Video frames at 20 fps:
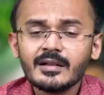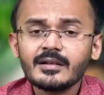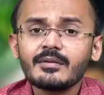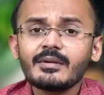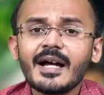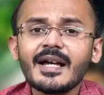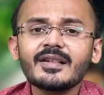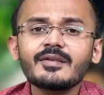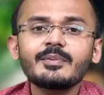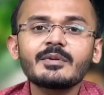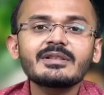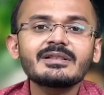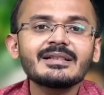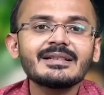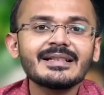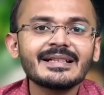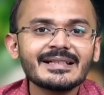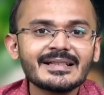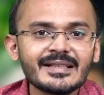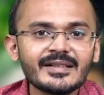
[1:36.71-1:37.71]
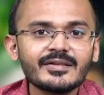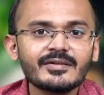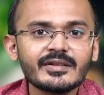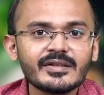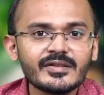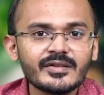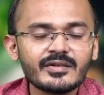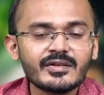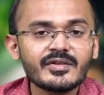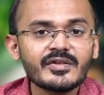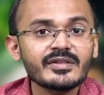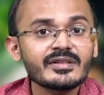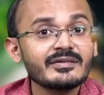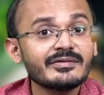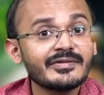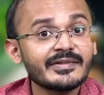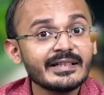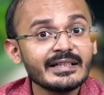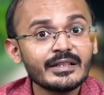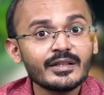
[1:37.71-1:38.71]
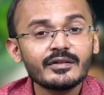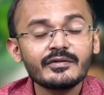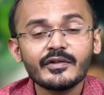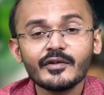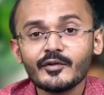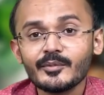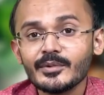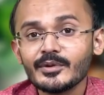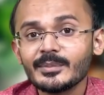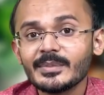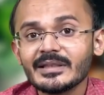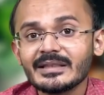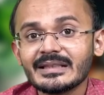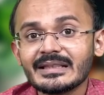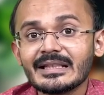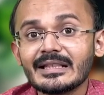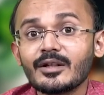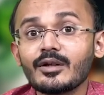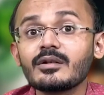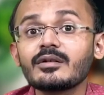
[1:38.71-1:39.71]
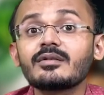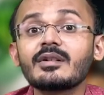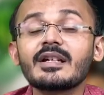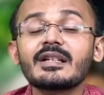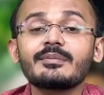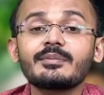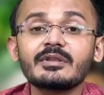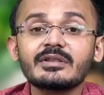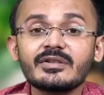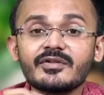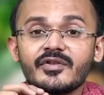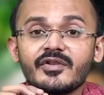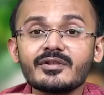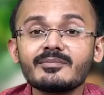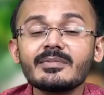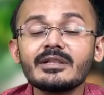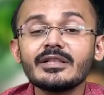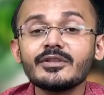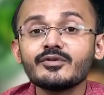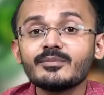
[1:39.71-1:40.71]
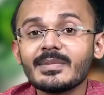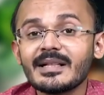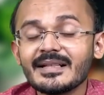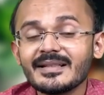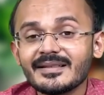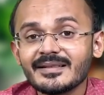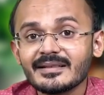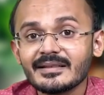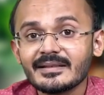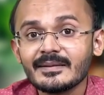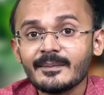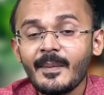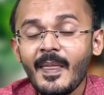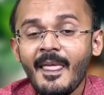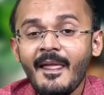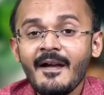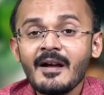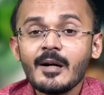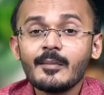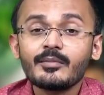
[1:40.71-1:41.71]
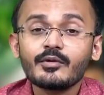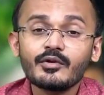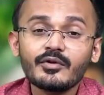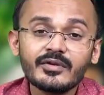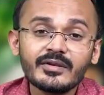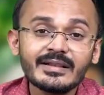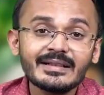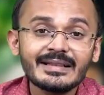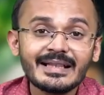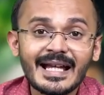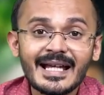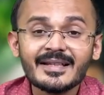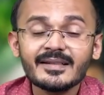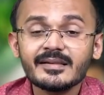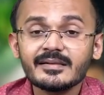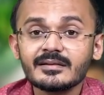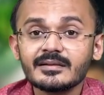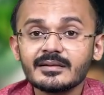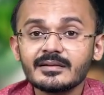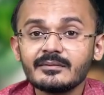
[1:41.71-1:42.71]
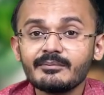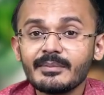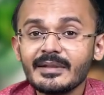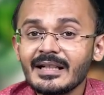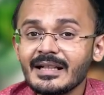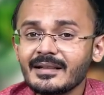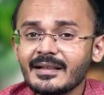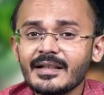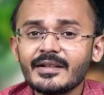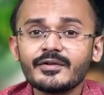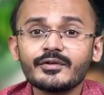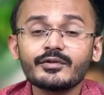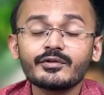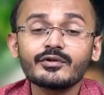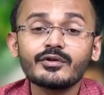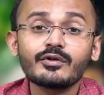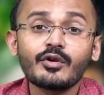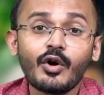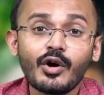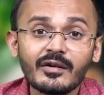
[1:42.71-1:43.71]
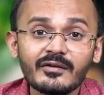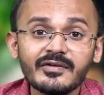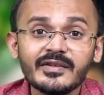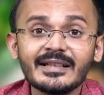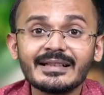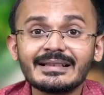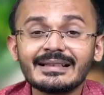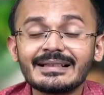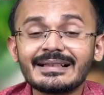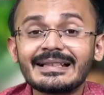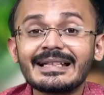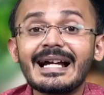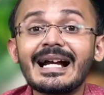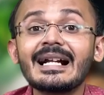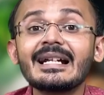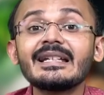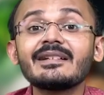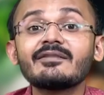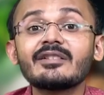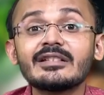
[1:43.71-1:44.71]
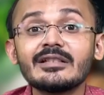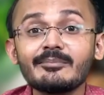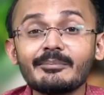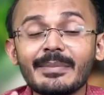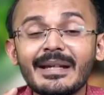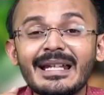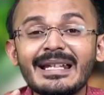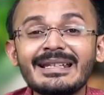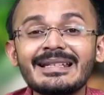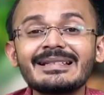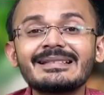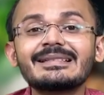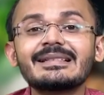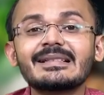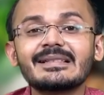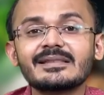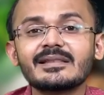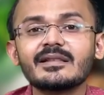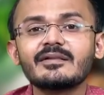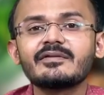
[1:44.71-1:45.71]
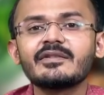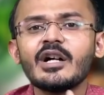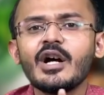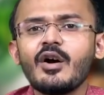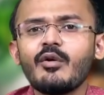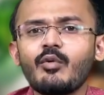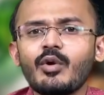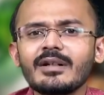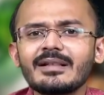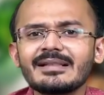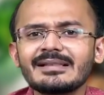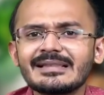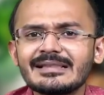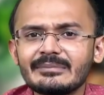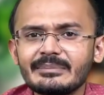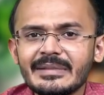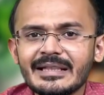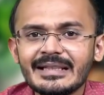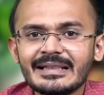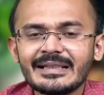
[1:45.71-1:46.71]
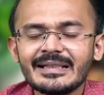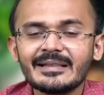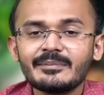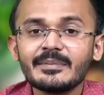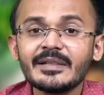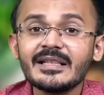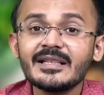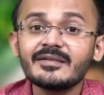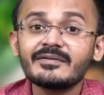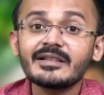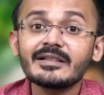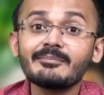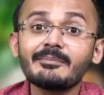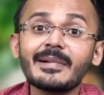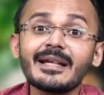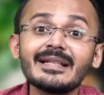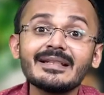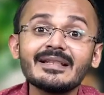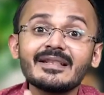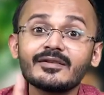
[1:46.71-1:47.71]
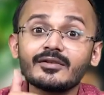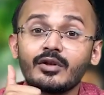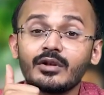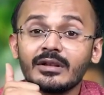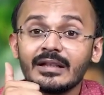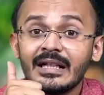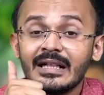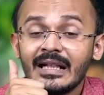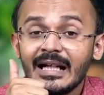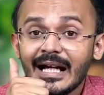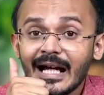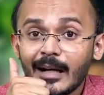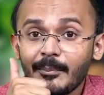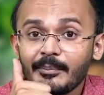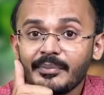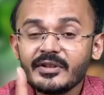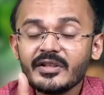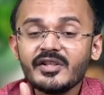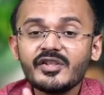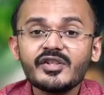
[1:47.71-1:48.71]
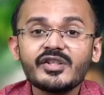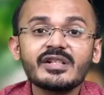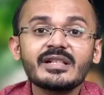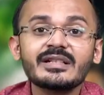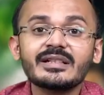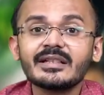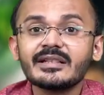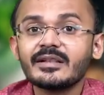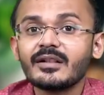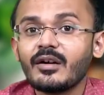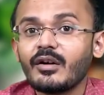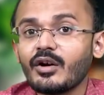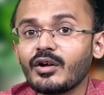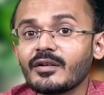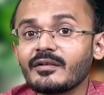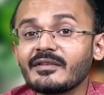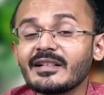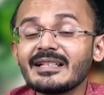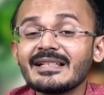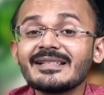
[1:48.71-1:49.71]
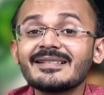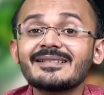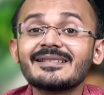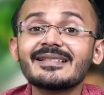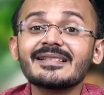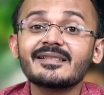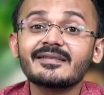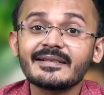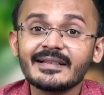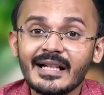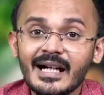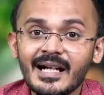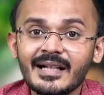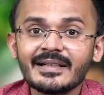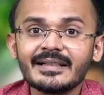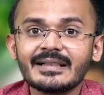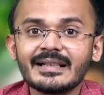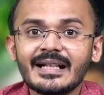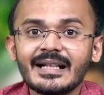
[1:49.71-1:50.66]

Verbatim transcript: Now, as per the latest research in the field of homeopathy and also as per the German New Medicine, prostate cancer may arise due to a conflict regarding with the maleness itself what does it mean it means when a man is not appreciated or when he is disregarded